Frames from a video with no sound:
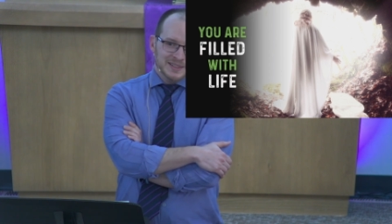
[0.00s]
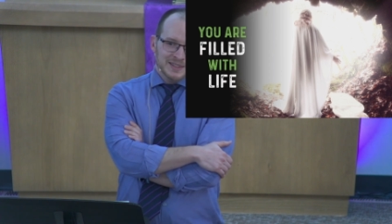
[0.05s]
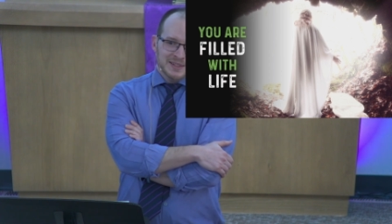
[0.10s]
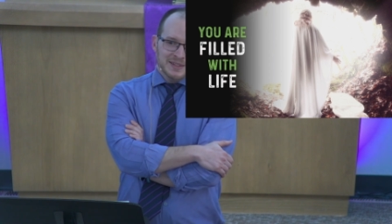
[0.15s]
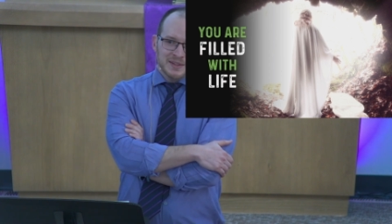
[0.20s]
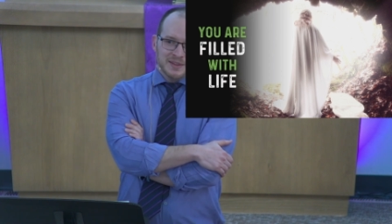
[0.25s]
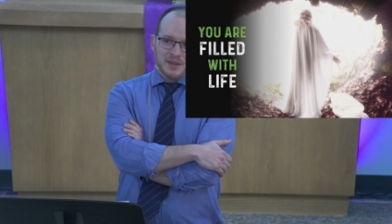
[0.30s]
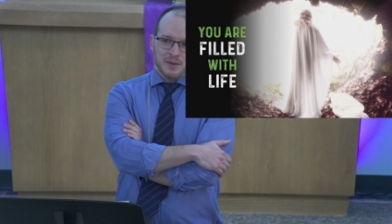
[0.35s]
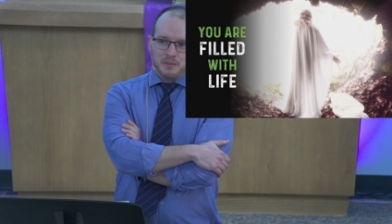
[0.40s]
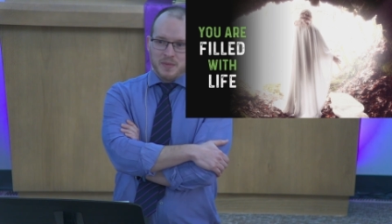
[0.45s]

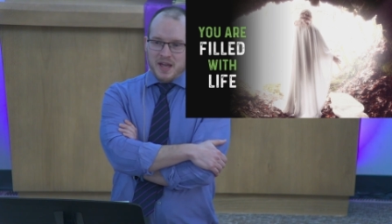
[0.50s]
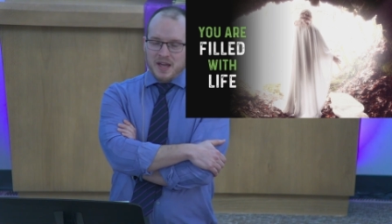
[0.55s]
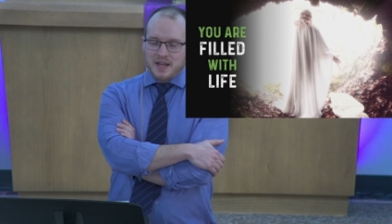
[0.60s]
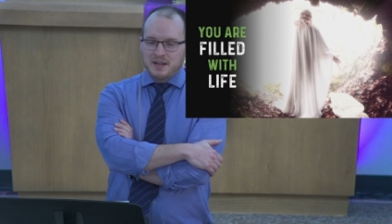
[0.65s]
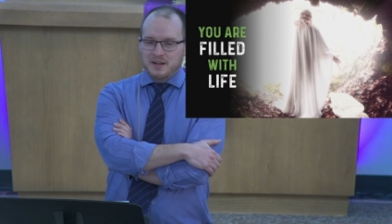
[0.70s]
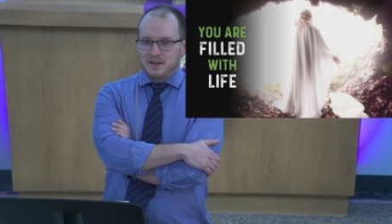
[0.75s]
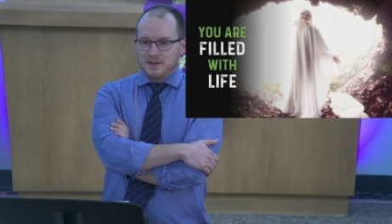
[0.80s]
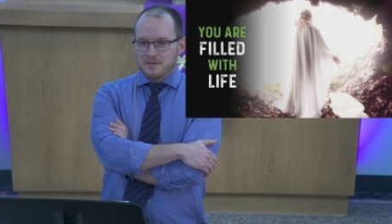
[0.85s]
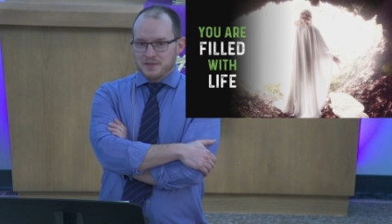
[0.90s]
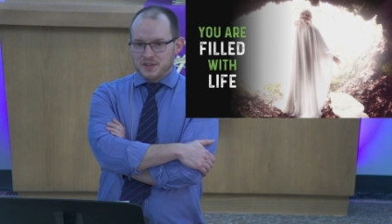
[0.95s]
the men
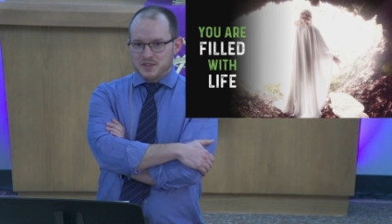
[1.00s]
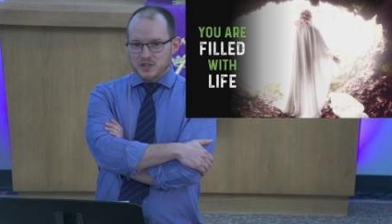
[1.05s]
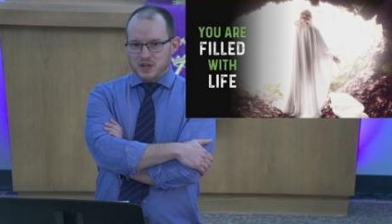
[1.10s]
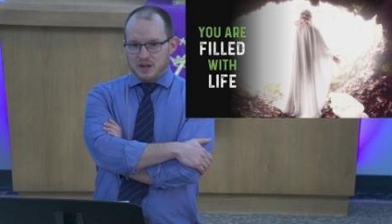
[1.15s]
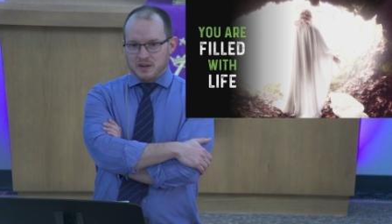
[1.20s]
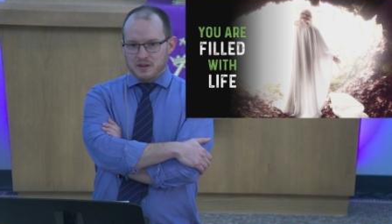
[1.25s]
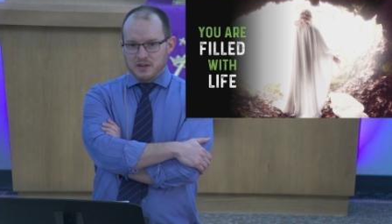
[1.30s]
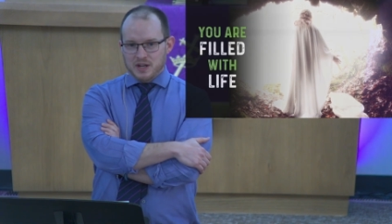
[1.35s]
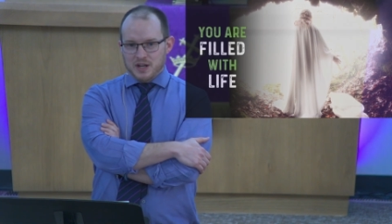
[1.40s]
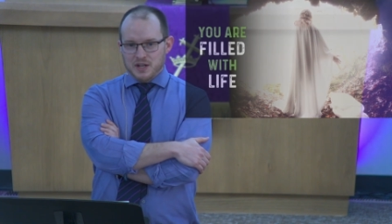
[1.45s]
of this
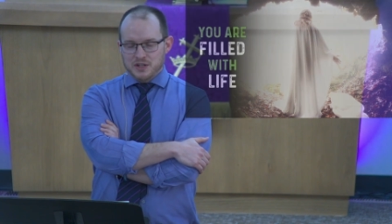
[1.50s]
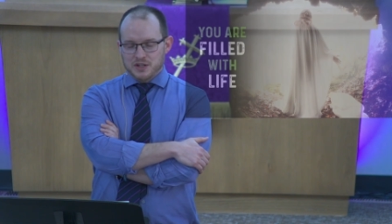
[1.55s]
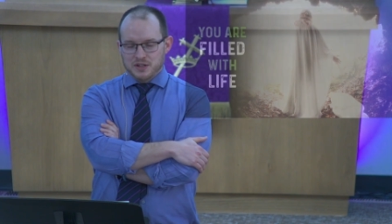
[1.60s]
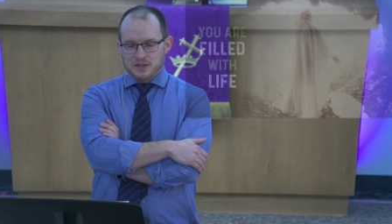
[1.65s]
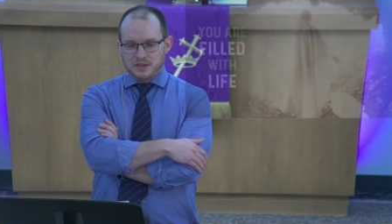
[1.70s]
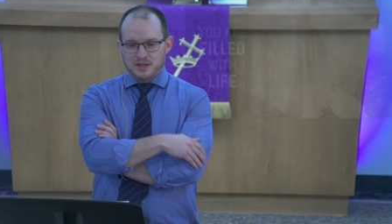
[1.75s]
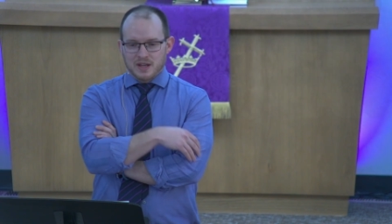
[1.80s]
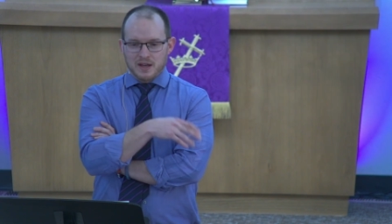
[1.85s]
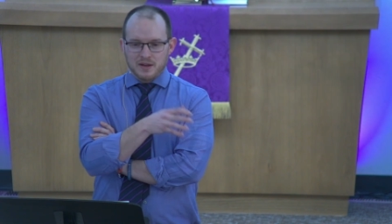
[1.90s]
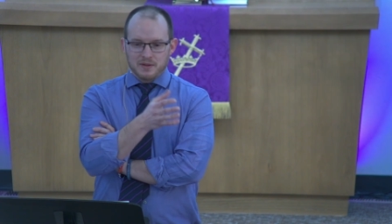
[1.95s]
congregation
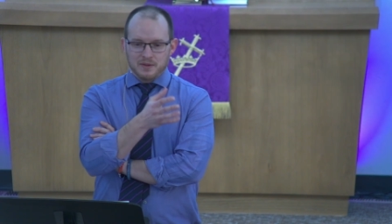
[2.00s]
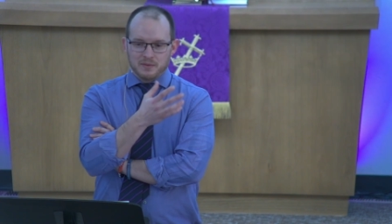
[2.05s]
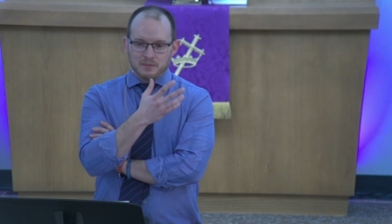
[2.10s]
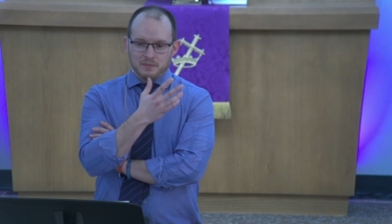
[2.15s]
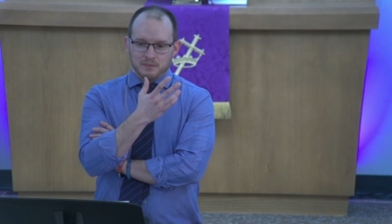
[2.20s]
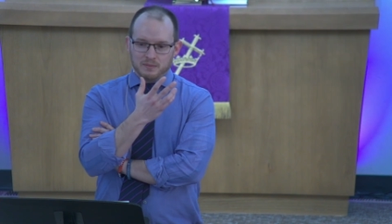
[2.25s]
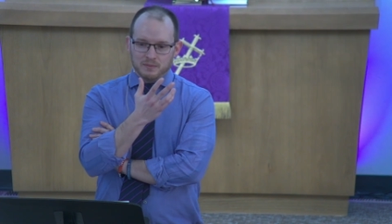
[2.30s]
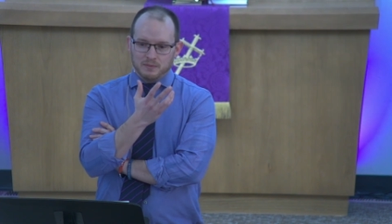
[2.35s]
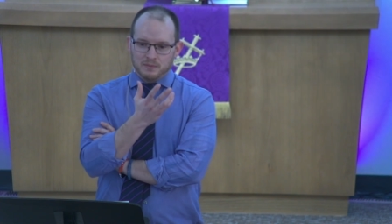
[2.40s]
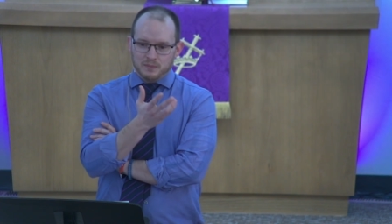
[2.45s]
that
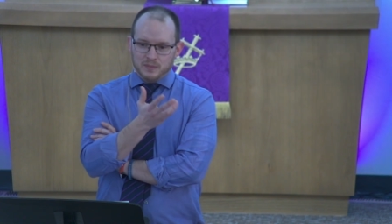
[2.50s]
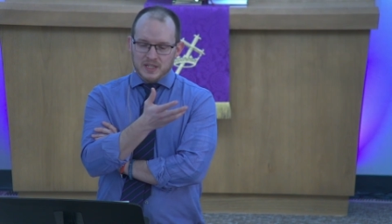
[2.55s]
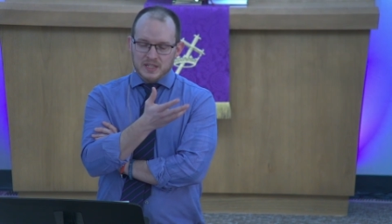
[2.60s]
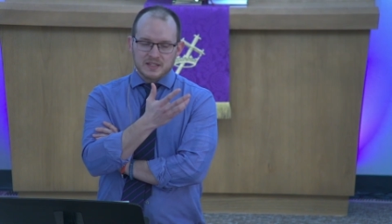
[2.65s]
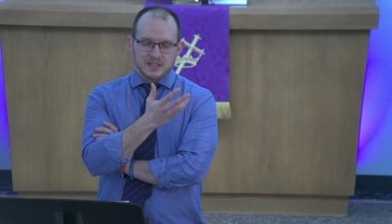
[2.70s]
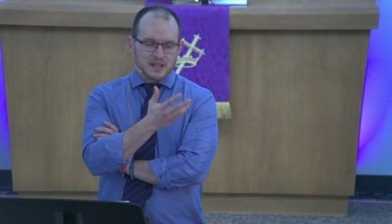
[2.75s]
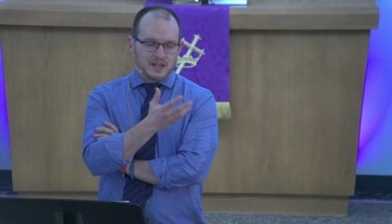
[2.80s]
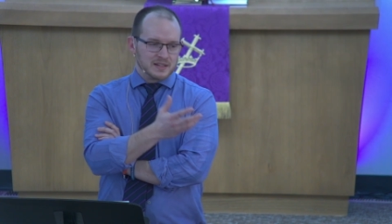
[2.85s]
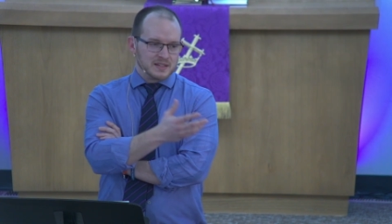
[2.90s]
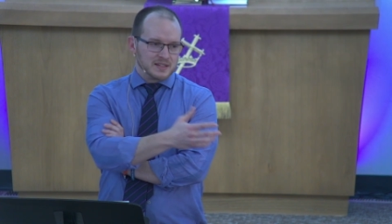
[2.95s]
meets
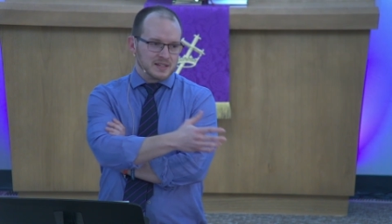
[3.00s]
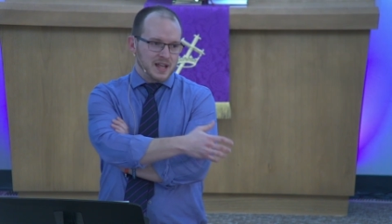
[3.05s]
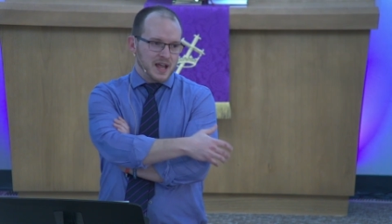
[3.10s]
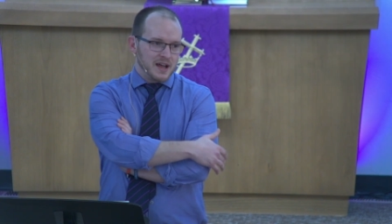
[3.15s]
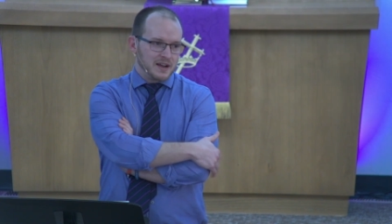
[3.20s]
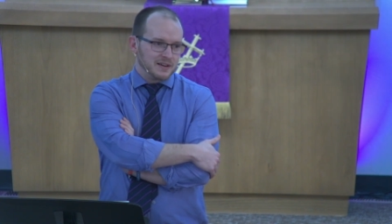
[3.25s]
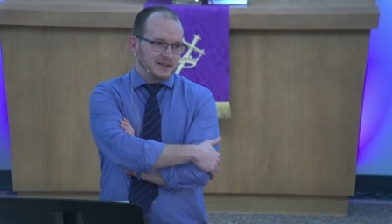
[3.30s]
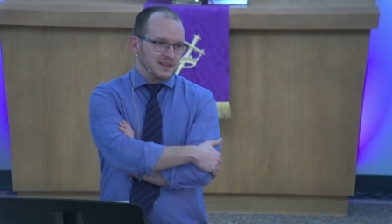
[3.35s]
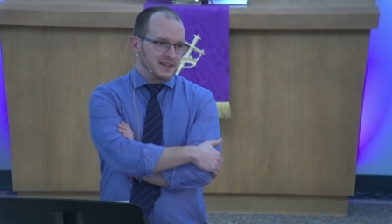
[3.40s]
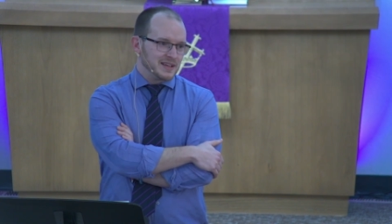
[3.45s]
on
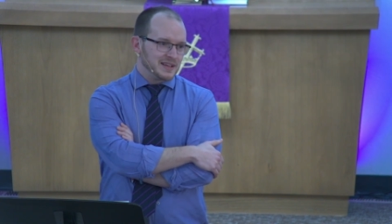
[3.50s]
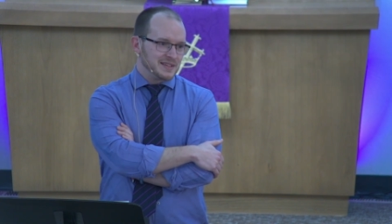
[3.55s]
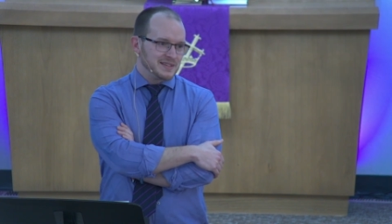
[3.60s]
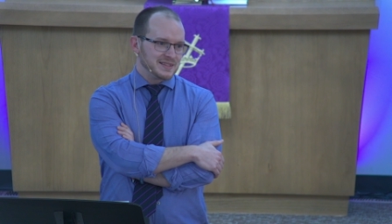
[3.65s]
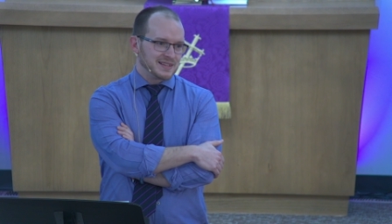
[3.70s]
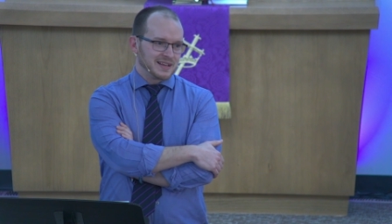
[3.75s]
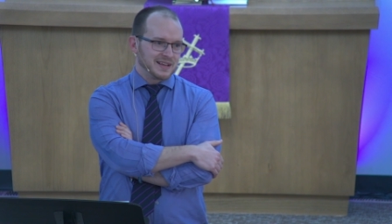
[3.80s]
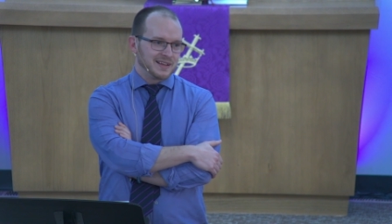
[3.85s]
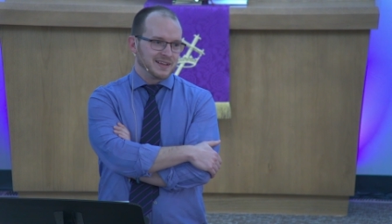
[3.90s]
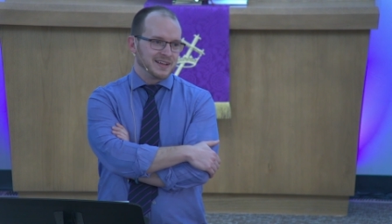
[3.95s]
Saturdays,
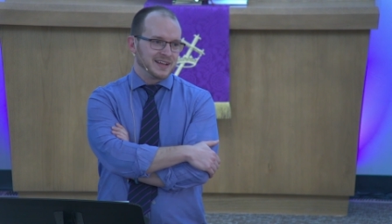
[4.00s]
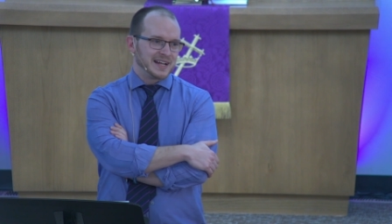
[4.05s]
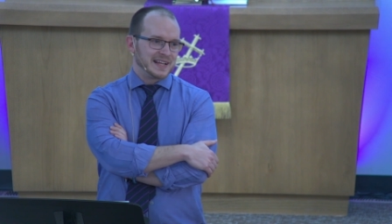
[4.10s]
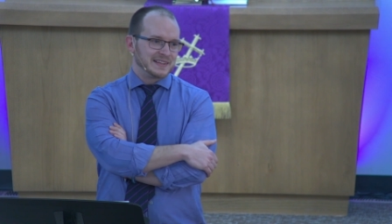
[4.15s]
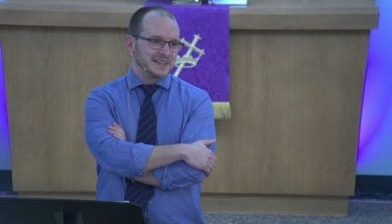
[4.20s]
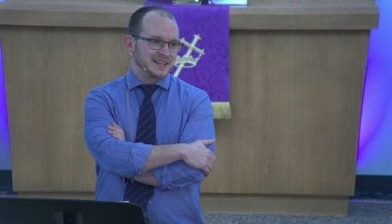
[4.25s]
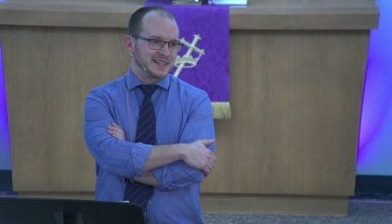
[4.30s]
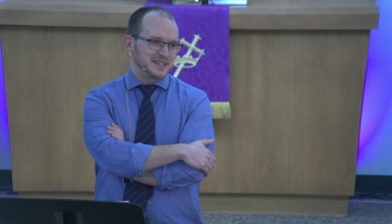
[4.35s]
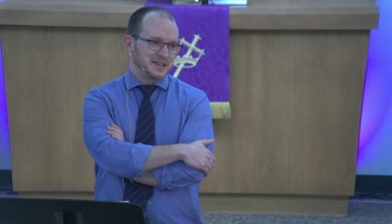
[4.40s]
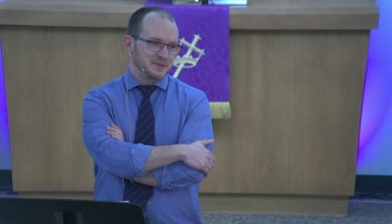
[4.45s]
and at
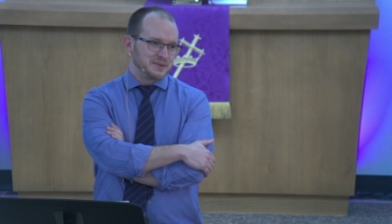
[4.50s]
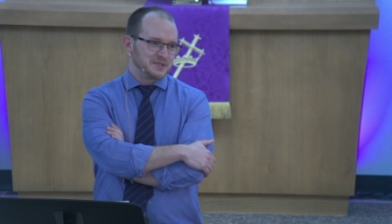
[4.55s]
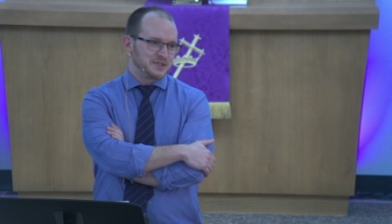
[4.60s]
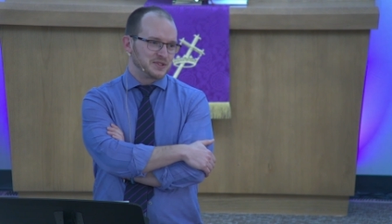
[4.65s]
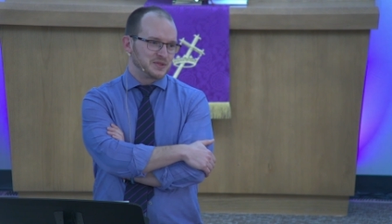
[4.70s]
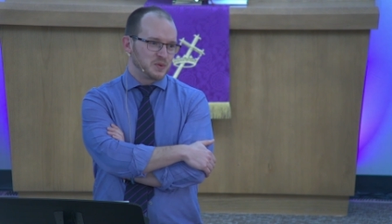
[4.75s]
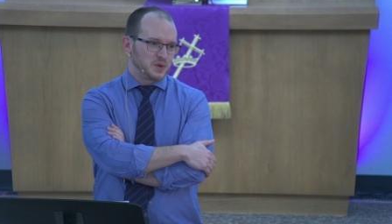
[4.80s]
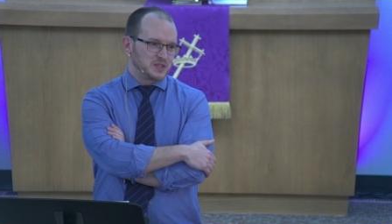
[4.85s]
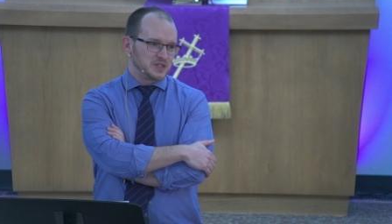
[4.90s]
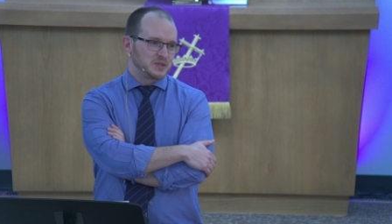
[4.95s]
that time it was just
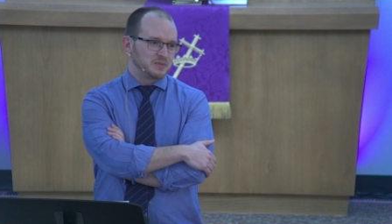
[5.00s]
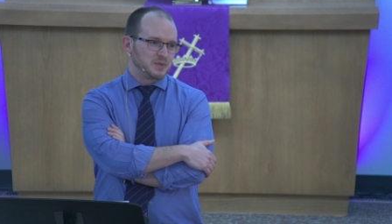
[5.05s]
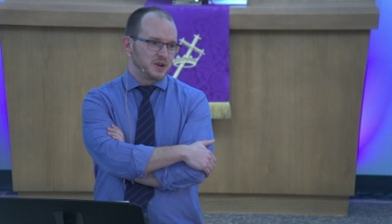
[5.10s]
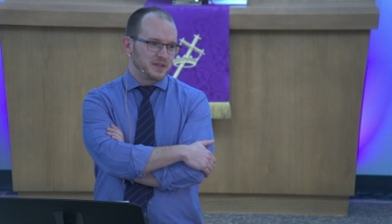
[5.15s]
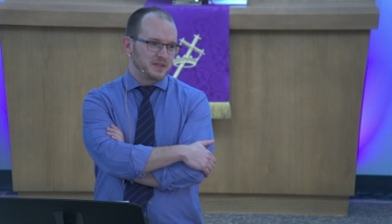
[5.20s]
once a month.